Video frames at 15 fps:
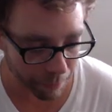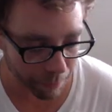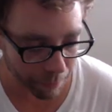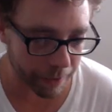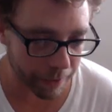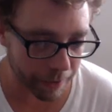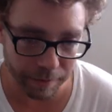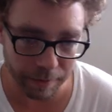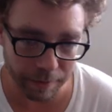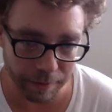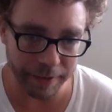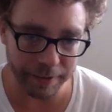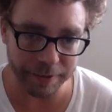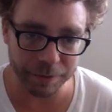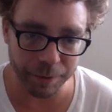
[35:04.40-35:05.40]
because
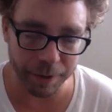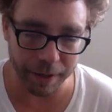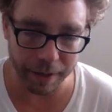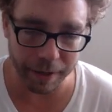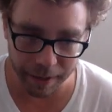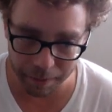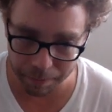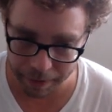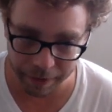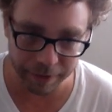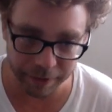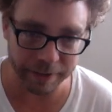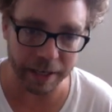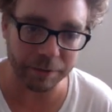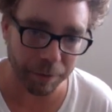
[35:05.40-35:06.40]
likes is what you need,
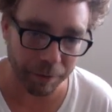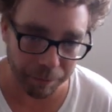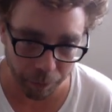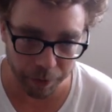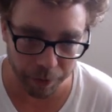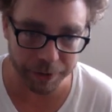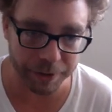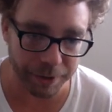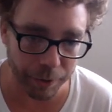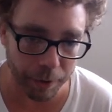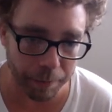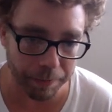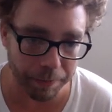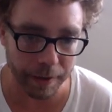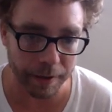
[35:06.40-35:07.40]
because that's what forces you
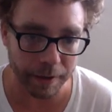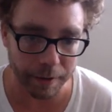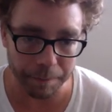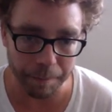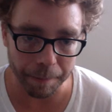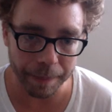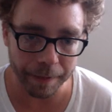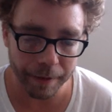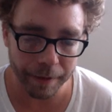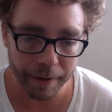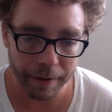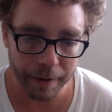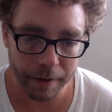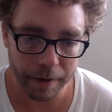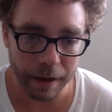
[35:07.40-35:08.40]
up the.
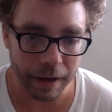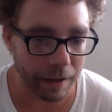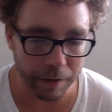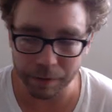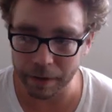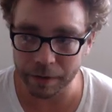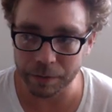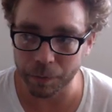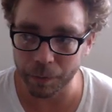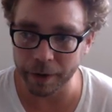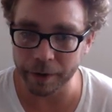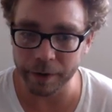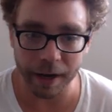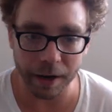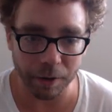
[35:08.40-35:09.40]
It's
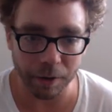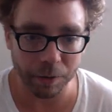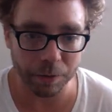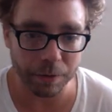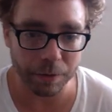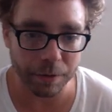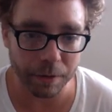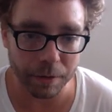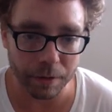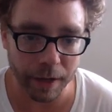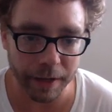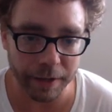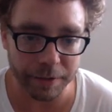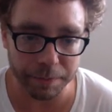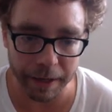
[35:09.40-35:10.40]
weird how
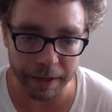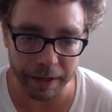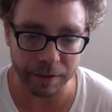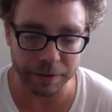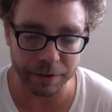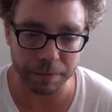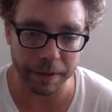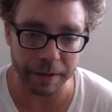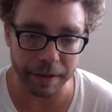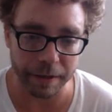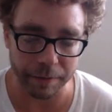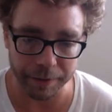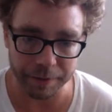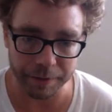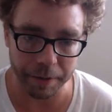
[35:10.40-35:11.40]
likes make such a big
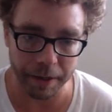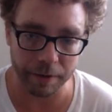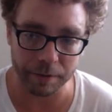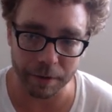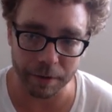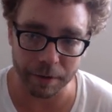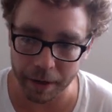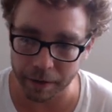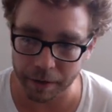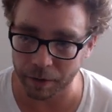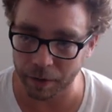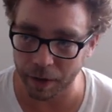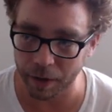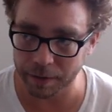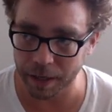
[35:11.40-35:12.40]
difference, because a
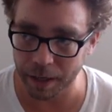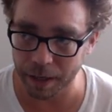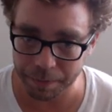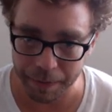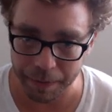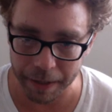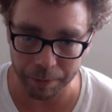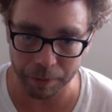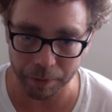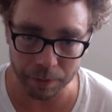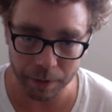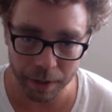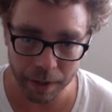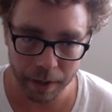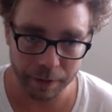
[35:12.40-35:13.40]
lot of times
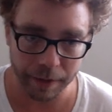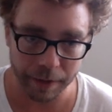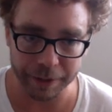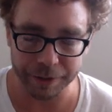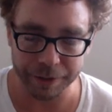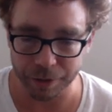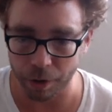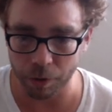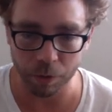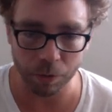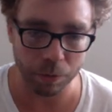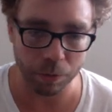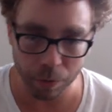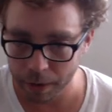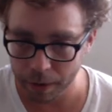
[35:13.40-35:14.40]
people, they
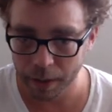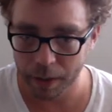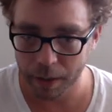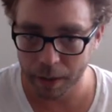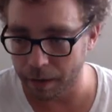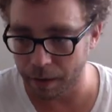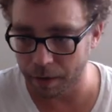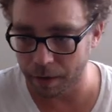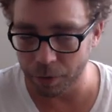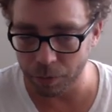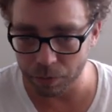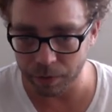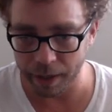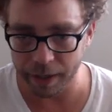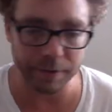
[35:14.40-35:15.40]
show, if
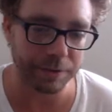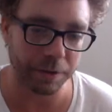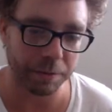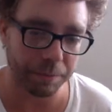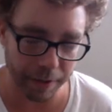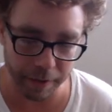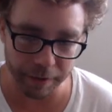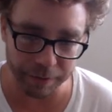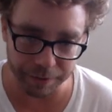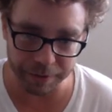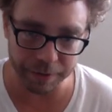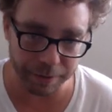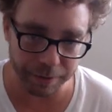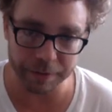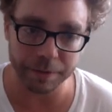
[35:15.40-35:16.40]
you like somebody's
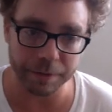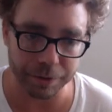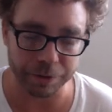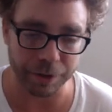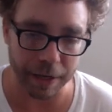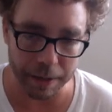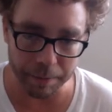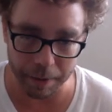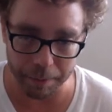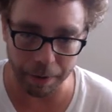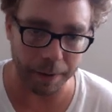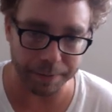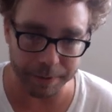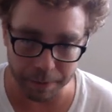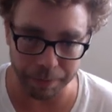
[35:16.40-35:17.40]
stream, it
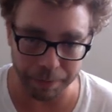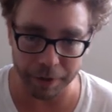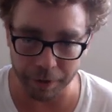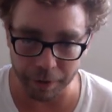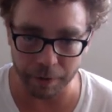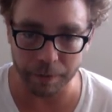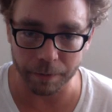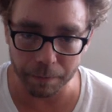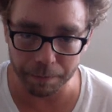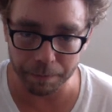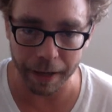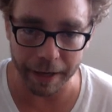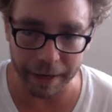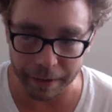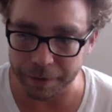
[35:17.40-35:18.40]
pops up on your
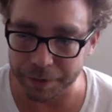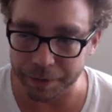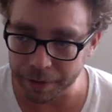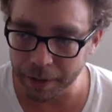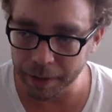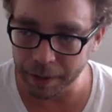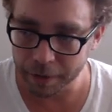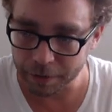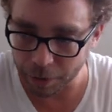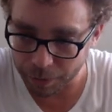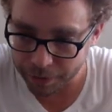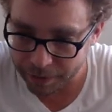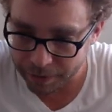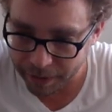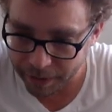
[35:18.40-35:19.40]
page, so
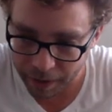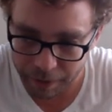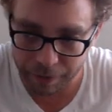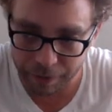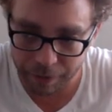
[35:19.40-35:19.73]
it just kind